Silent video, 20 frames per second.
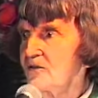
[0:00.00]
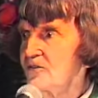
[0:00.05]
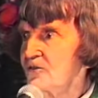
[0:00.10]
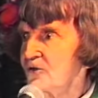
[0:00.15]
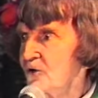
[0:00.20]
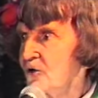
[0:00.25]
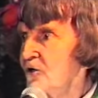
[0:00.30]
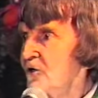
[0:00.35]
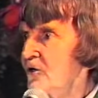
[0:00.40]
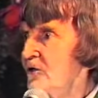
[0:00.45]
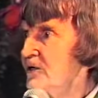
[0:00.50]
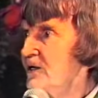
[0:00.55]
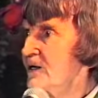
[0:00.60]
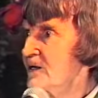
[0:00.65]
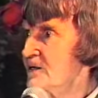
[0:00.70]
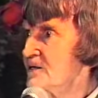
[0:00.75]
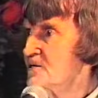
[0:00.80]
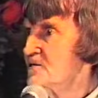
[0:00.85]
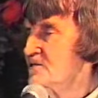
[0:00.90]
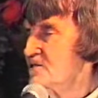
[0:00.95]
Third
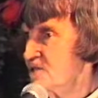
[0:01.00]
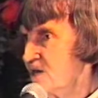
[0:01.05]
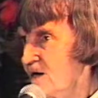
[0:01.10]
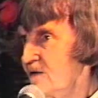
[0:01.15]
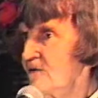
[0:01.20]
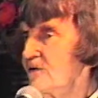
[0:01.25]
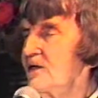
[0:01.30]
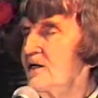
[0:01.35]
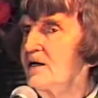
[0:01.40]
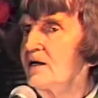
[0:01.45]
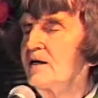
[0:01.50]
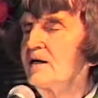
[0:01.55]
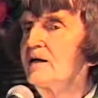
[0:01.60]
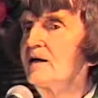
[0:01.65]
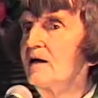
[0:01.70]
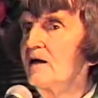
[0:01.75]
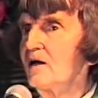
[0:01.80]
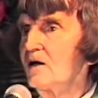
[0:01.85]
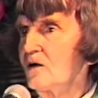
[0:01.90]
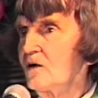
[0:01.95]
is generally
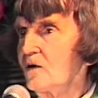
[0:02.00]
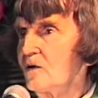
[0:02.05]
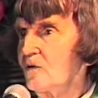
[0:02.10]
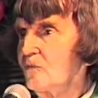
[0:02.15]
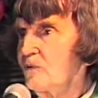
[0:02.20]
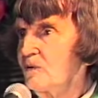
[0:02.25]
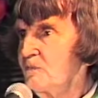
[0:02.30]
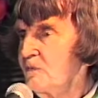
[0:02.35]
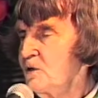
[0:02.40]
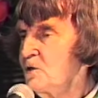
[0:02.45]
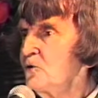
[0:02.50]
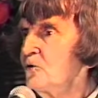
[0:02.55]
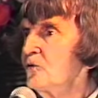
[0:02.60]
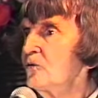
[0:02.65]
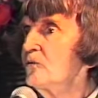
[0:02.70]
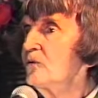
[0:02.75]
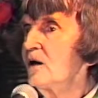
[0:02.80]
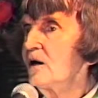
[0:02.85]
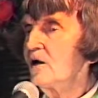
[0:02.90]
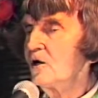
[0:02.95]
when we
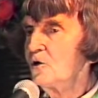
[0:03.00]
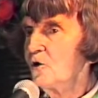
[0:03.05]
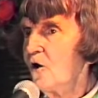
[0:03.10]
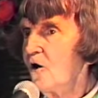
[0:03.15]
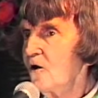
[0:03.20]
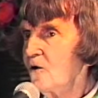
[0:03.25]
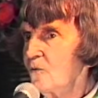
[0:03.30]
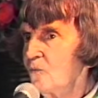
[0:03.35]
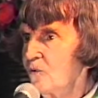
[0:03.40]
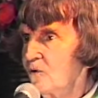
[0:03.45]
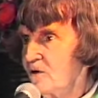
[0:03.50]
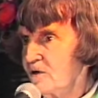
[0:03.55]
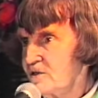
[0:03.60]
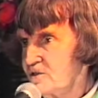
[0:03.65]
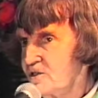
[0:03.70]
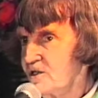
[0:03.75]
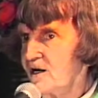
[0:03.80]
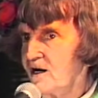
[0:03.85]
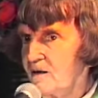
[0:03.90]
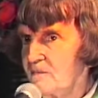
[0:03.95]
do long
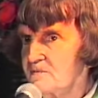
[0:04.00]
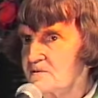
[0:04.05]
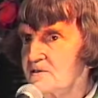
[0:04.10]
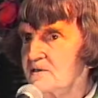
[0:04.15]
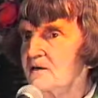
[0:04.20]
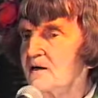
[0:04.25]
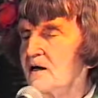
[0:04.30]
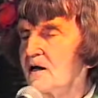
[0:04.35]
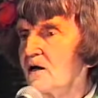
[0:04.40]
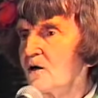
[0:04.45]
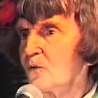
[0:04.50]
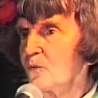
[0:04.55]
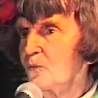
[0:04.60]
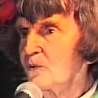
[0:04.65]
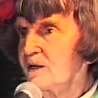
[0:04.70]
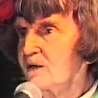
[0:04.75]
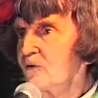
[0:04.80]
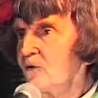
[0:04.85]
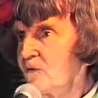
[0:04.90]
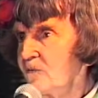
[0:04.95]
workshops,
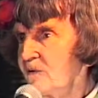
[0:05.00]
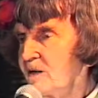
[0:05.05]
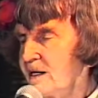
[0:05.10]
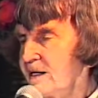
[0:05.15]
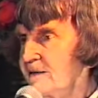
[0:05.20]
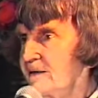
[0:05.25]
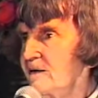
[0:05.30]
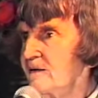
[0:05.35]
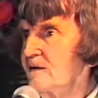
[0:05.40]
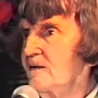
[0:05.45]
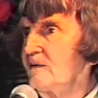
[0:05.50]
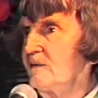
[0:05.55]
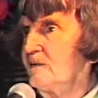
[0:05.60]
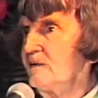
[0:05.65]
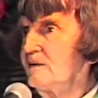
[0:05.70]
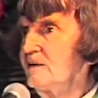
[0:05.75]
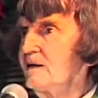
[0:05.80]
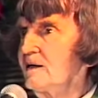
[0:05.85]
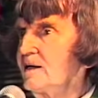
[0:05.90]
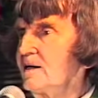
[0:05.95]
we go in a,
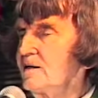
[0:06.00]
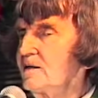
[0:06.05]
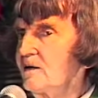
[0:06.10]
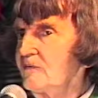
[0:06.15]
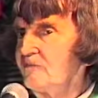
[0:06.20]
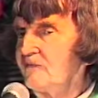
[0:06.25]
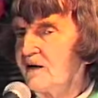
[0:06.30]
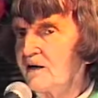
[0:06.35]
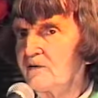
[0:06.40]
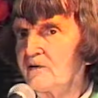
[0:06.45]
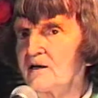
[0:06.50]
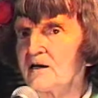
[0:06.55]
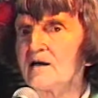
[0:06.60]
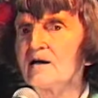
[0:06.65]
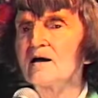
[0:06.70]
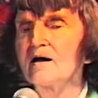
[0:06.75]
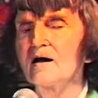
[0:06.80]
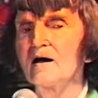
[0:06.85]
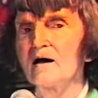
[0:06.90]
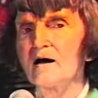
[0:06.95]
in a
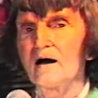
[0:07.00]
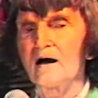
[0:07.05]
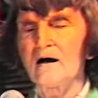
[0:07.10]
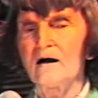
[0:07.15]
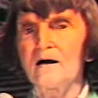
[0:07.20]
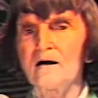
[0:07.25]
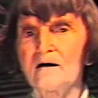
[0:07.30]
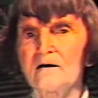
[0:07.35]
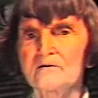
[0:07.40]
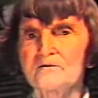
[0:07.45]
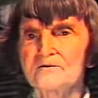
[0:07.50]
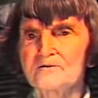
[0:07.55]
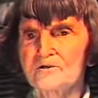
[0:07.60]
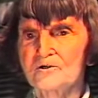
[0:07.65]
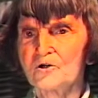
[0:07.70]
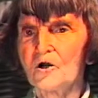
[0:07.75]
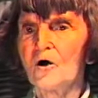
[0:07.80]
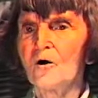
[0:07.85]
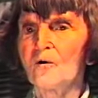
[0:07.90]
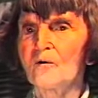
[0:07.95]
very uh,
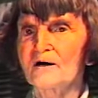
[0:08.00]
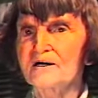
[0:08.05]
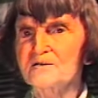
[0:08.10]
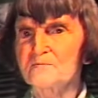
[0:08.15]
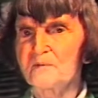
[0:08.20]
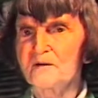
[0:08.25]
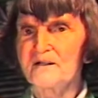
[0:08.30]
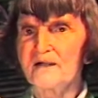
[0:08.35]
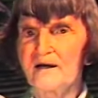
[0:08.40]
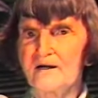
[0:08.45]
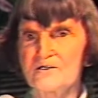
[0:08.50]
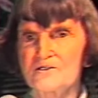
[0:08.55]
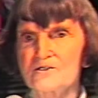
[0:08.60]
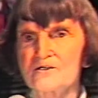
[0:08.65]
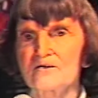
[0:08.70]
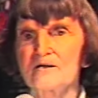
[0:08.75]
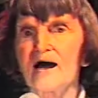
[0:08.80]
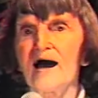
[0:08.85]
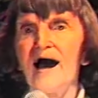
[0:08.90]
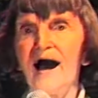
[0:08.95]
slow
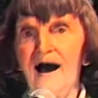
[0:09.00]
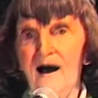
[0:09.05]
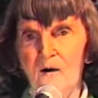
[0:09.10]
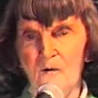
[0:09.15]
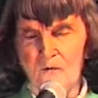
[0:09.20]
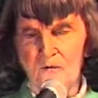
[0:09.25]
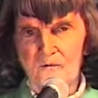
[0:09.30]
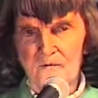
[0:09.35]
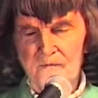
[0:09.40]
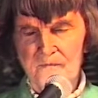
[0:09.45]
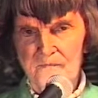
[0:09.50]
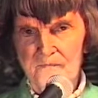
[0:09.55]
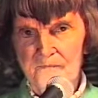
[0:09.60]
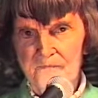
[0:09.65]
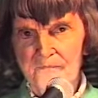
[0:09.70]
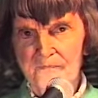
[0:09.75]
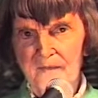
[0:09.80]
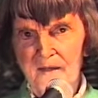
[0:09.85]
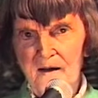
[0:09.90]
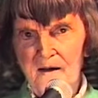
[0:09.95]
explanation how
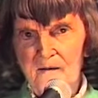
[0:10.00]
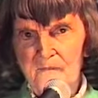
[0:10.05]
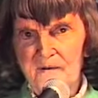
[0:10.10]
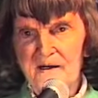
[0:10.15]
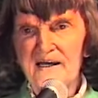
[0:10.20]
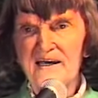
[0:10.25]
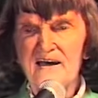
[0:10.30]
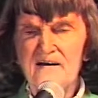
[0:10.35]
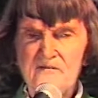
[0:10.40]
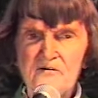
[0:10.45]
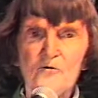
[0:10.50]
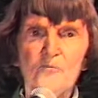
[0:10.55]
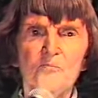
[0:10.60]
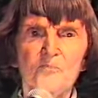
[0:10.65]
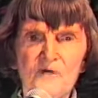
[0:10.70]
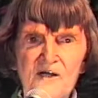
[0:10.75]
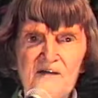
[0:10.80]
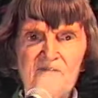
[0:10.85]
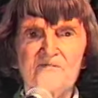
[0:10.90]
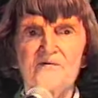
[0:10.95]
but I give you
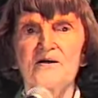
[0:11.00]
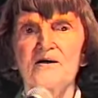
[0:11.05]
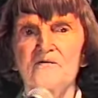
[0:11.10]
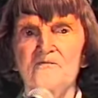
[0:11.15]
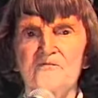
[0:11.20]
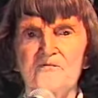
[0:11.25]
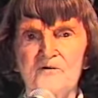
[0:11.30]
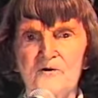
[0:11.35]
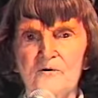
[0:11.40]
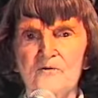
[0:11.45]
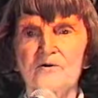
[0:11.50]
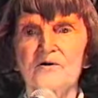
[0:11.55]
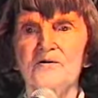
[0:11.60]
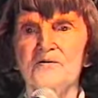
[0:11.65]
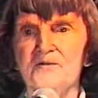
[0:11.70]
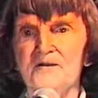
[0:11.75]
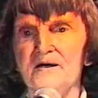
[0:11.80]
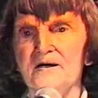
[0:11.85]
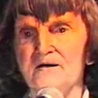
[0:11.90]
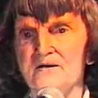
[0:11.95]
briefly a few
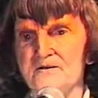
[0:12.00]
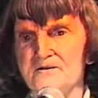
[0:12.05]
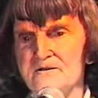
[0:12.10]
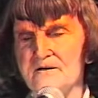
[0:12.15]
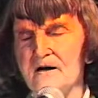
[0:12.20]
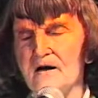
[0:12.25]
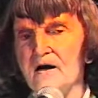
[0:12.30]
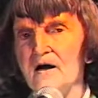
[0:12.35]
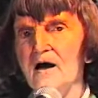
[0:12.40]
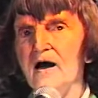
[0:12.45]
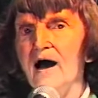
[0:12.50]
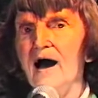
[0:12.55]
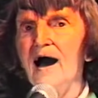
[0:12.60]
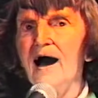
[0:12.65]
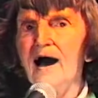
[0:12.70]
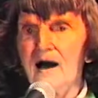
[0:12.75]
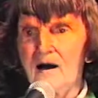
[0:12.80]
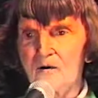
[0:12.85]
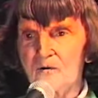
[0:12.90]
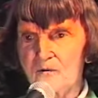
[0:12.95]
little things
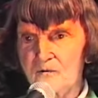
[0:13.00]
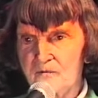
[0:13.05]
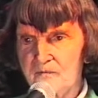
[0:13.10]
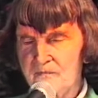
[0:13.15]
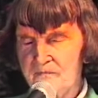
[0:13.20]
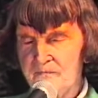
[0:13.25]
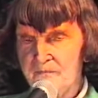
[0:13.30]
how.